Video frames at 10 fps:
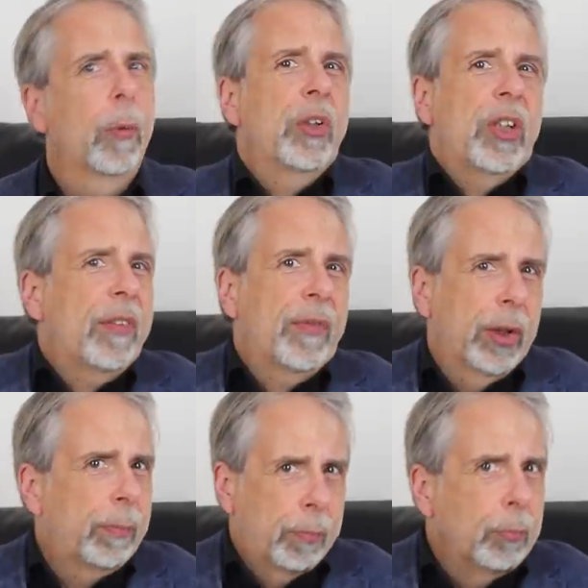which is
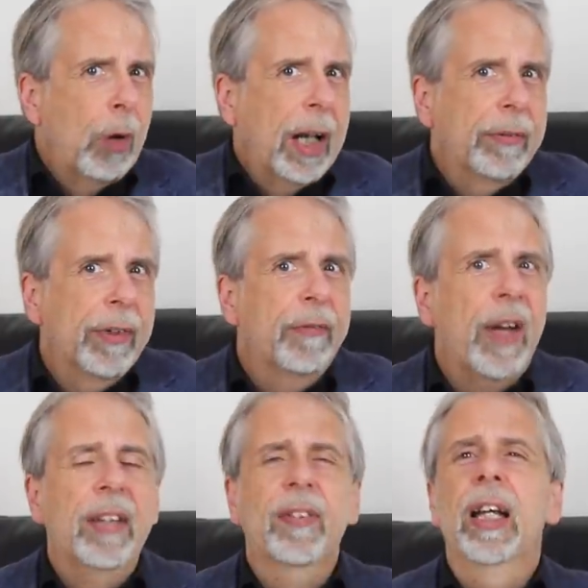the relevant
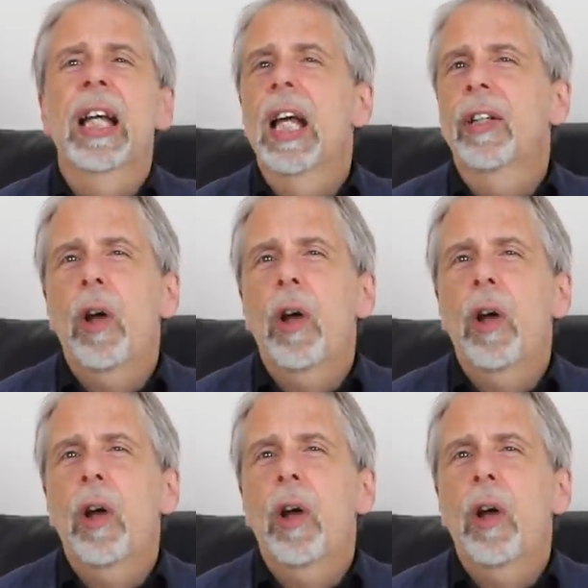factor,